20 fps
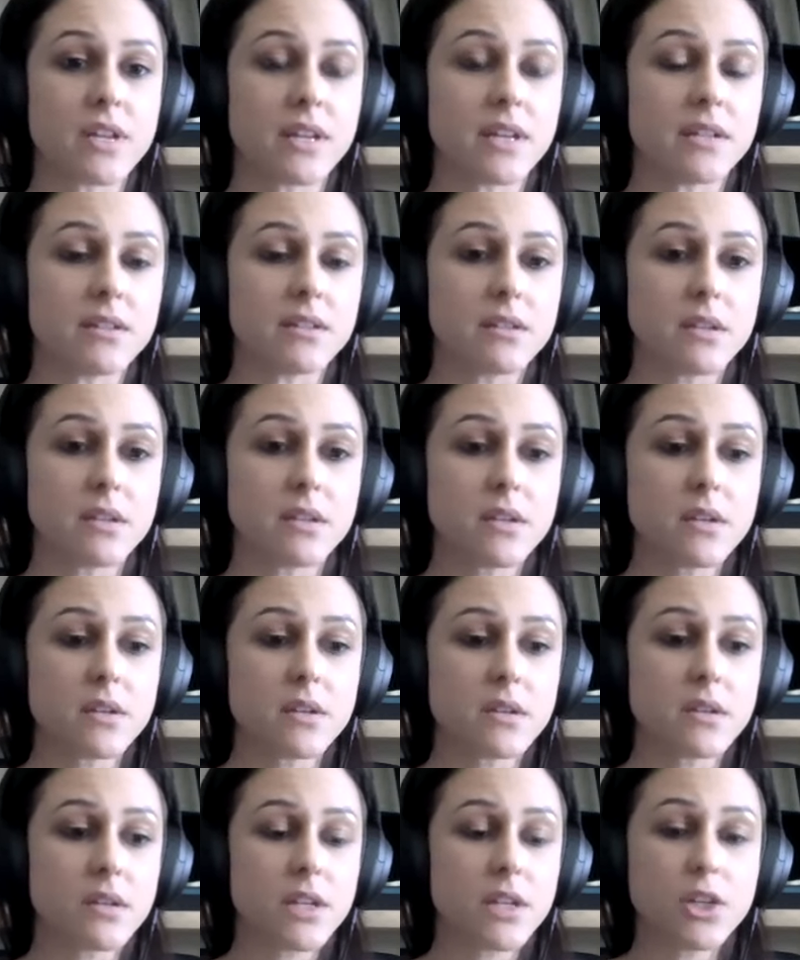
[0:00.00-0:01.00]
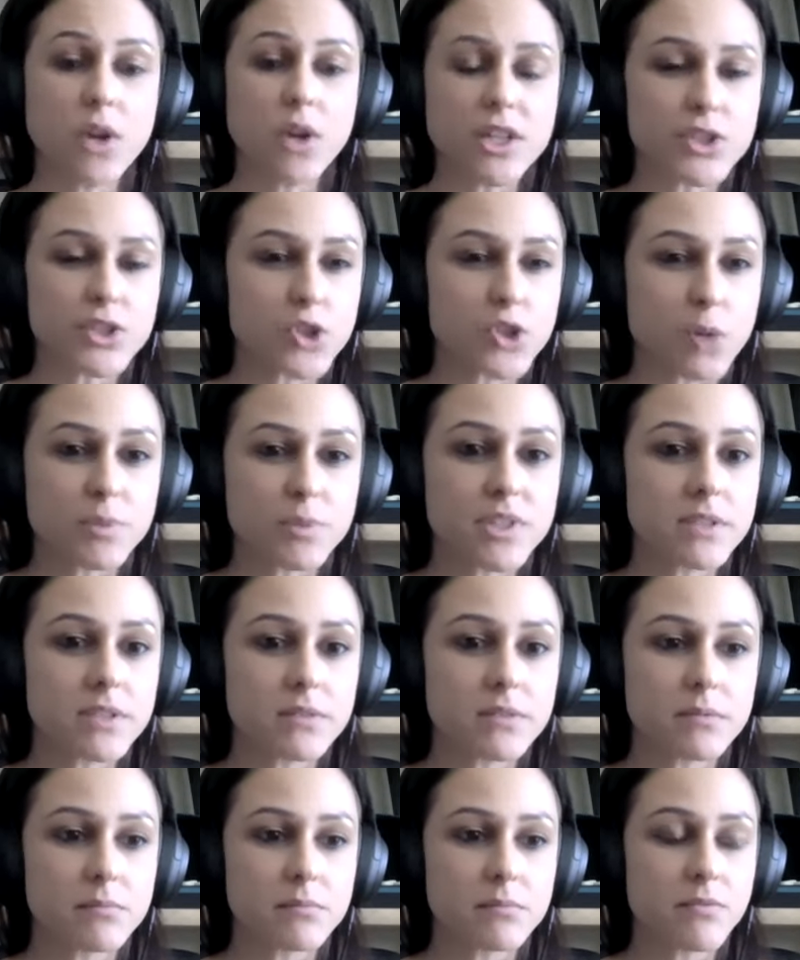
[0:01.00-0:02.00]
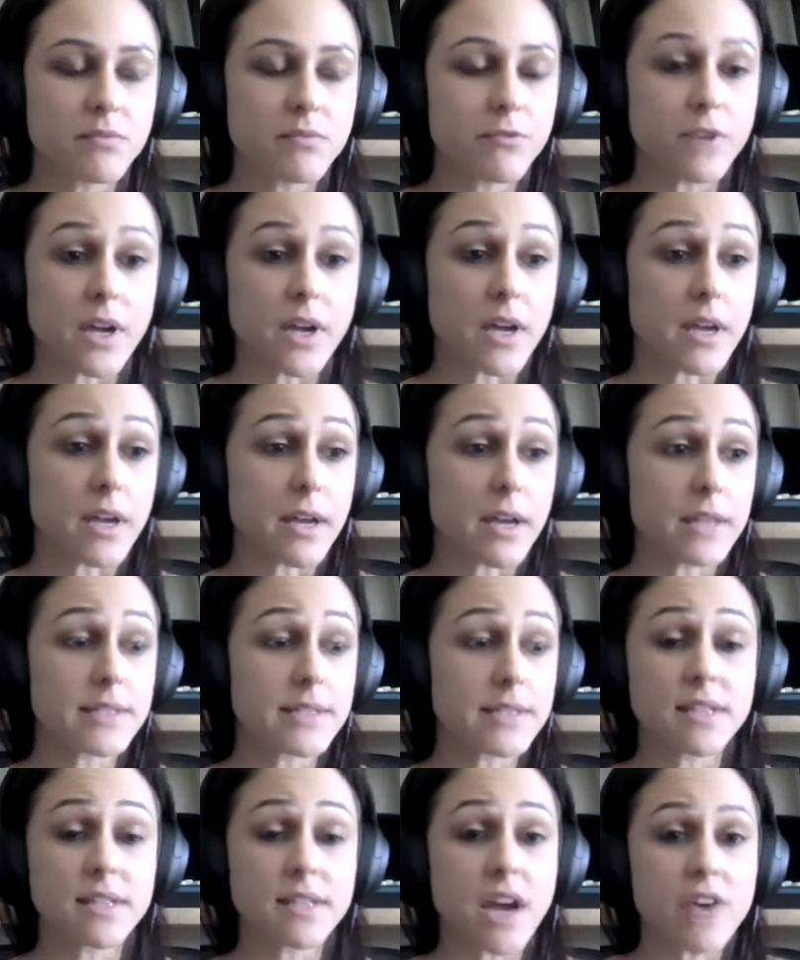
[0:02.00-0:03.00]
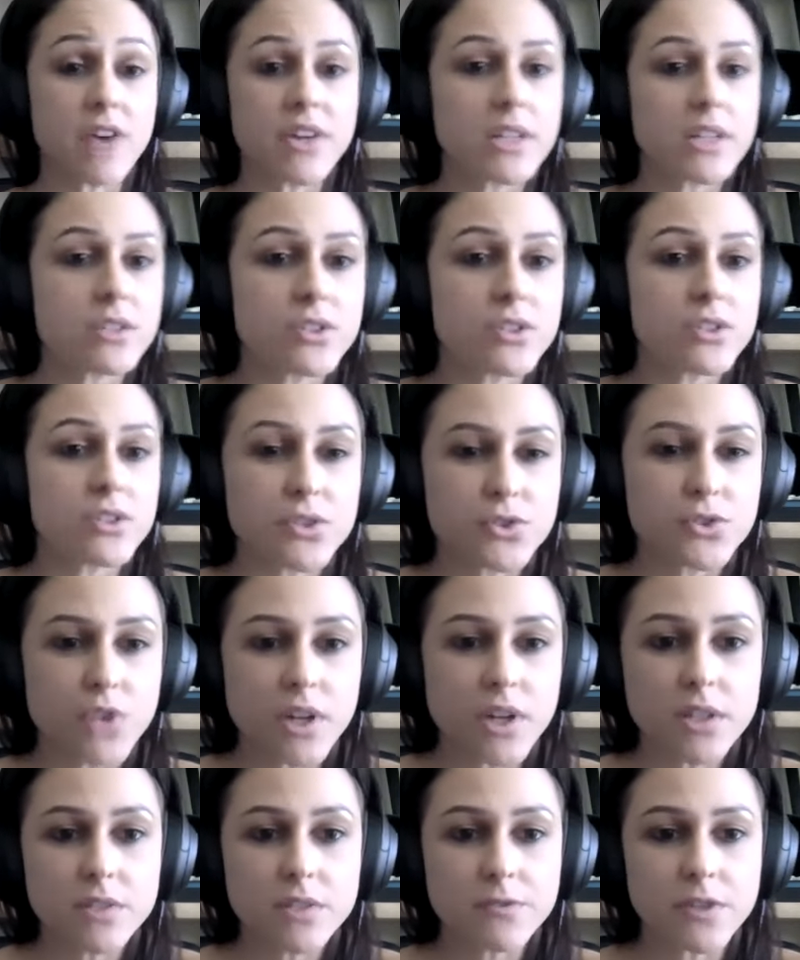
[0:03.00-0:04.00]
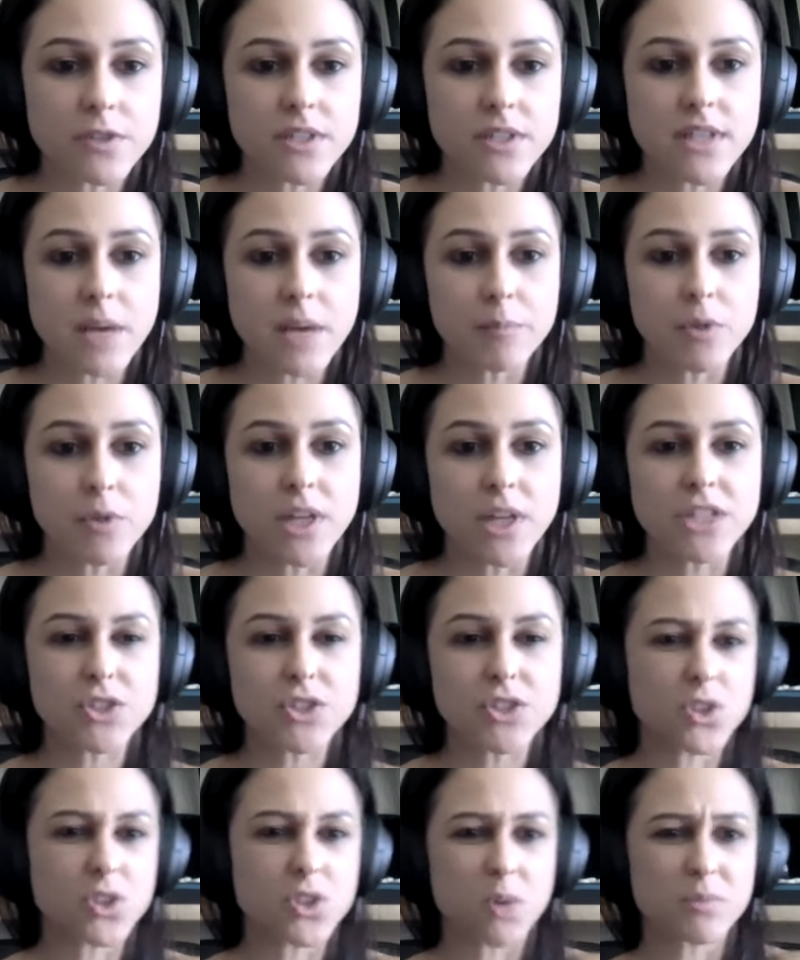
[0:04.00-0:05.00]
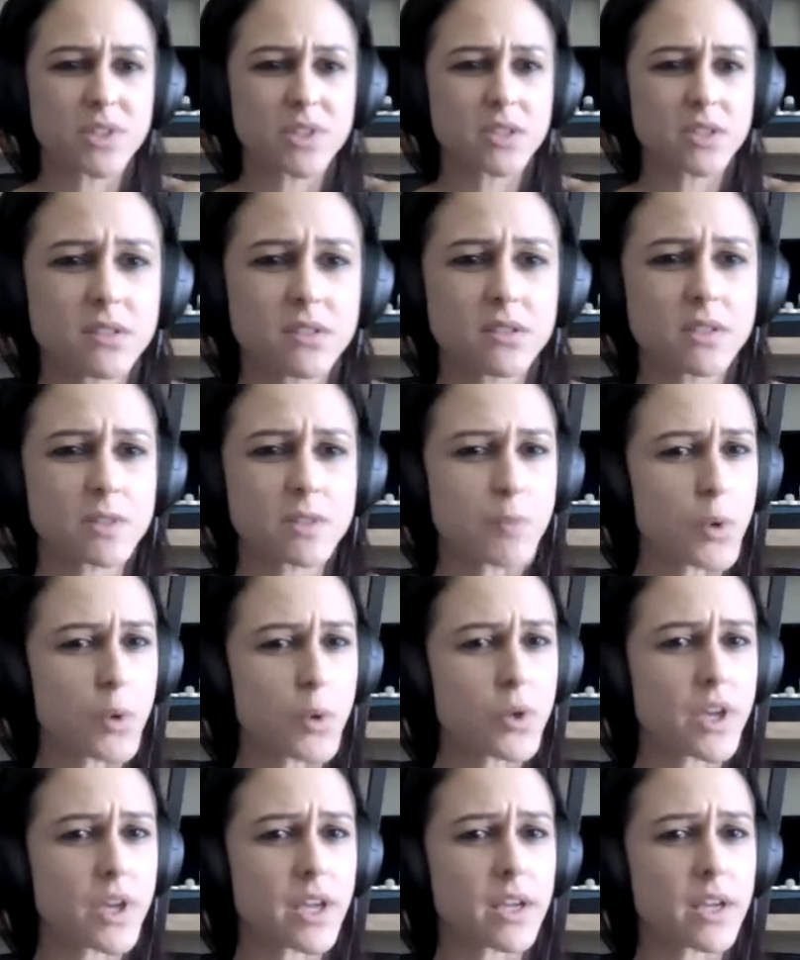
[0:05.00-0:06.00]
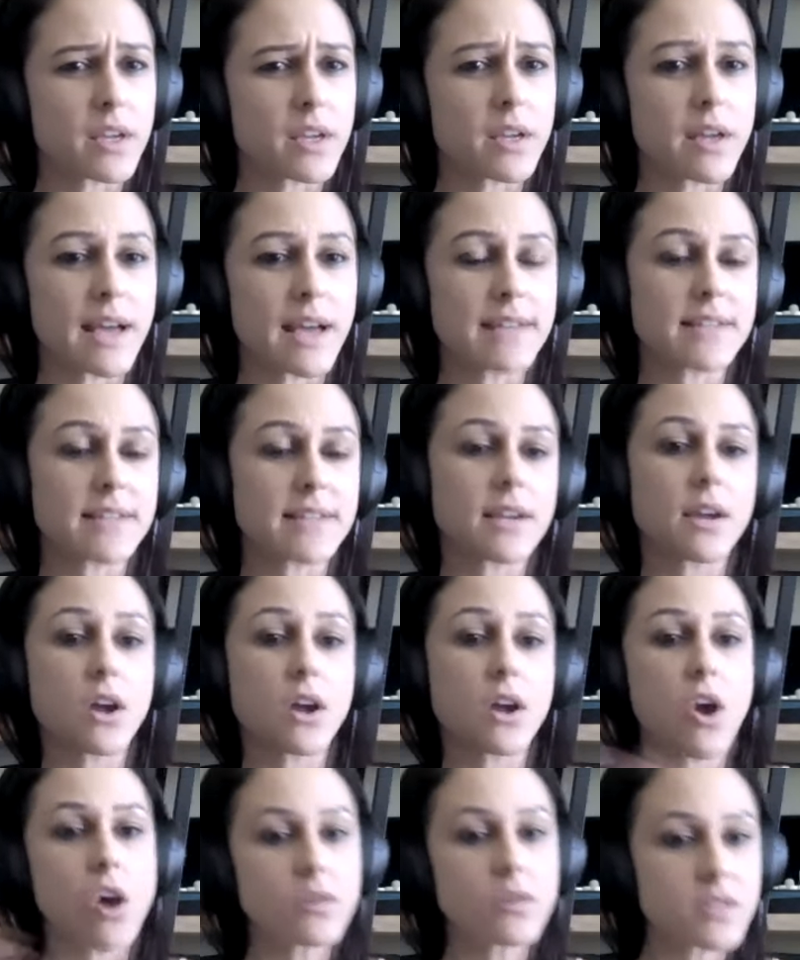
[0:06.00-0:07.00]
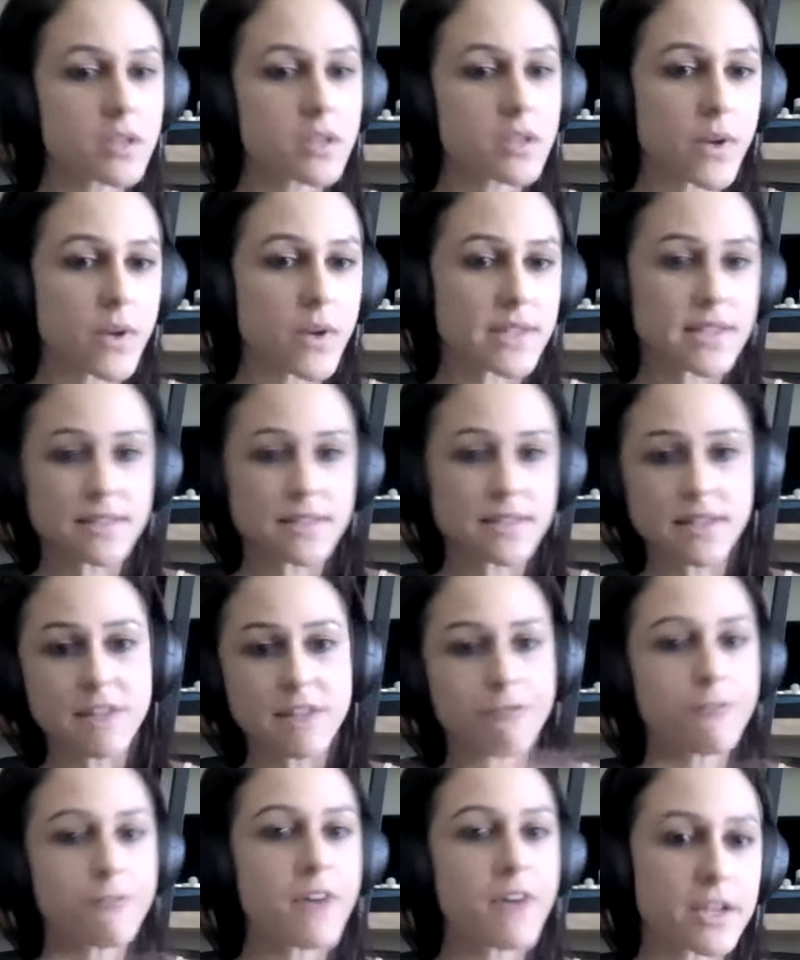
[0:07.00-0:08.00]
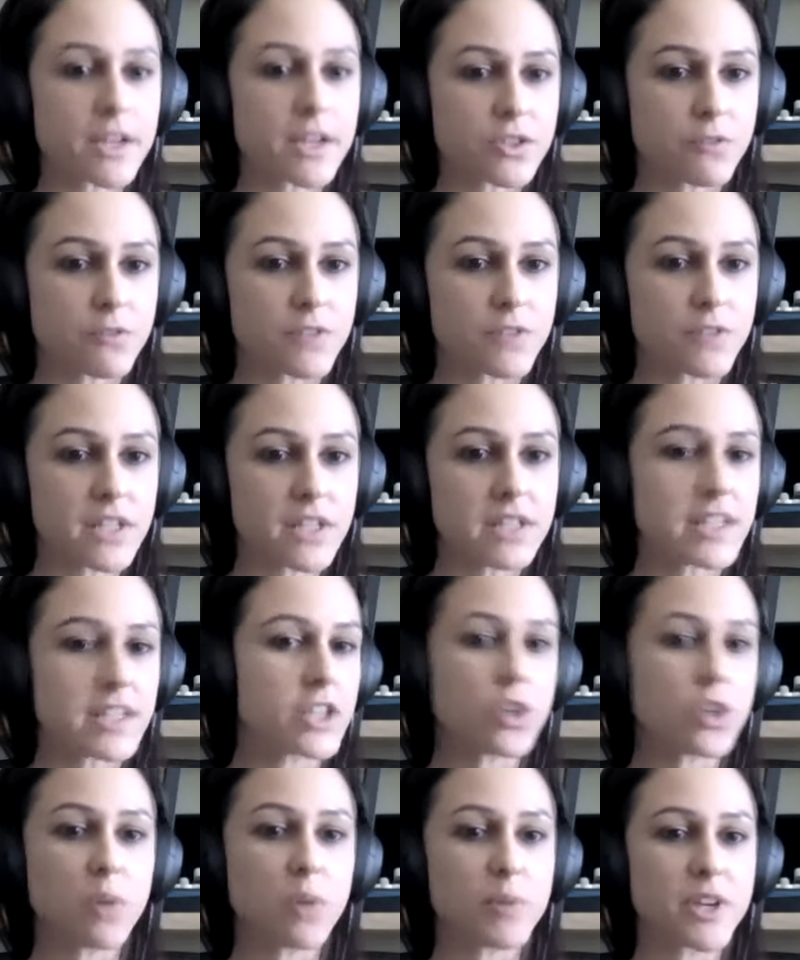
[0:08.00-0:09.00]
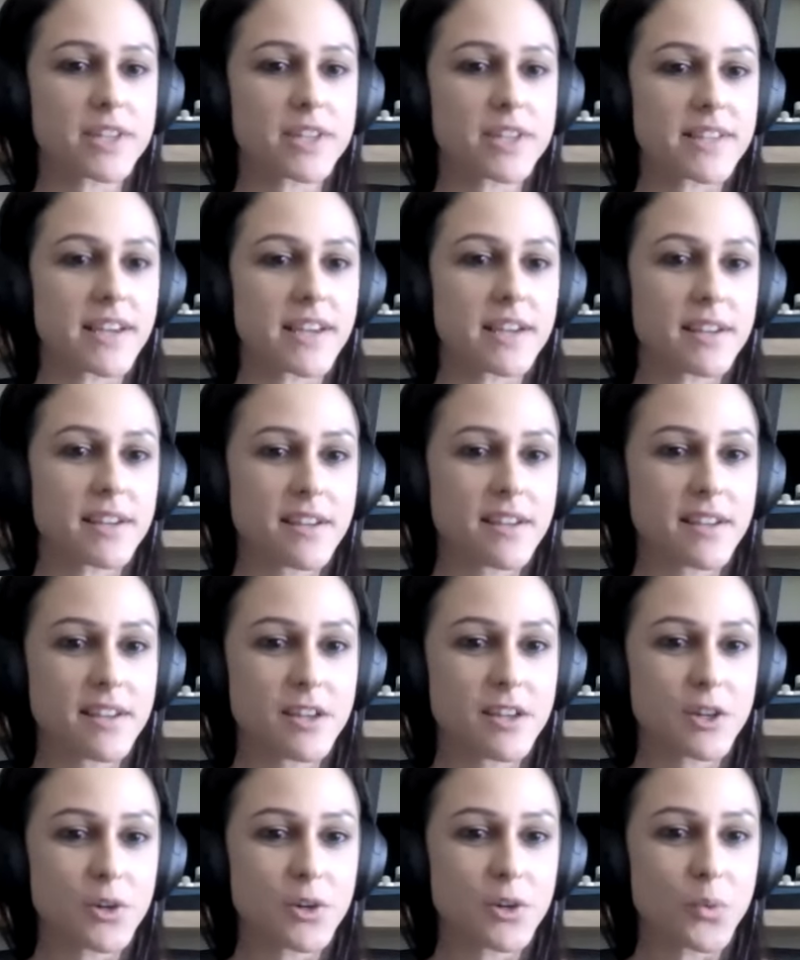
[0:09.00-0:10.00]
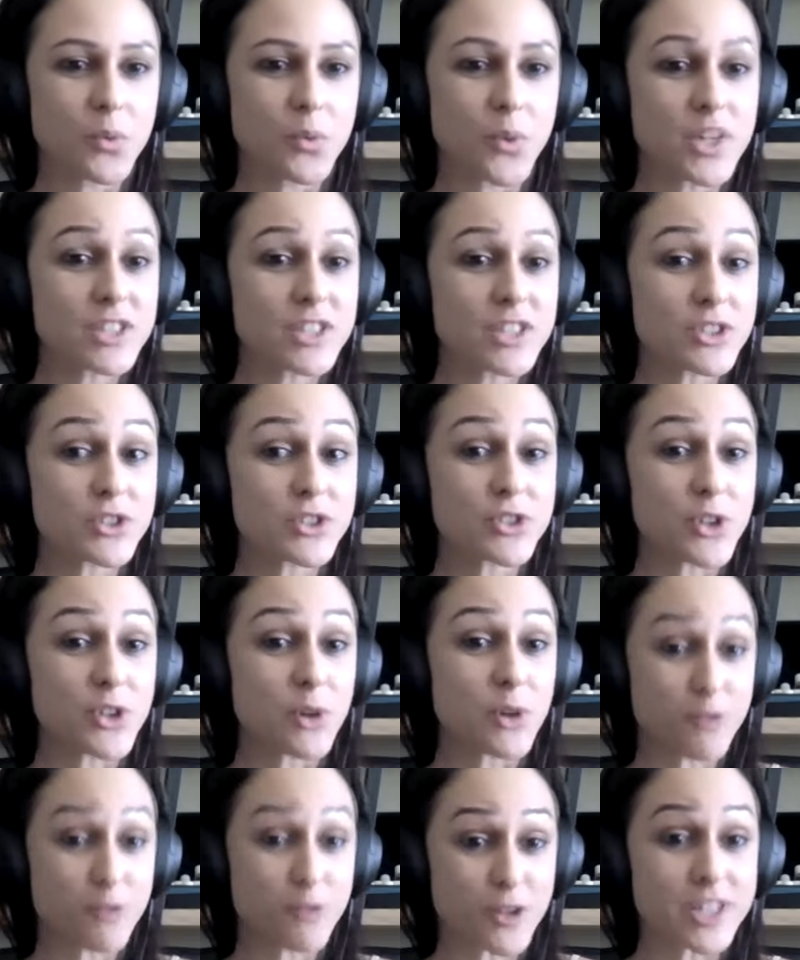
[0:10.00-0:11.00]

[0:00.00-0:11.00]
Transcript: And I stopped desiring to do drugs, for example. I stopped smoking as a consequence, as an effect of the healing, not because I wanted to stop, for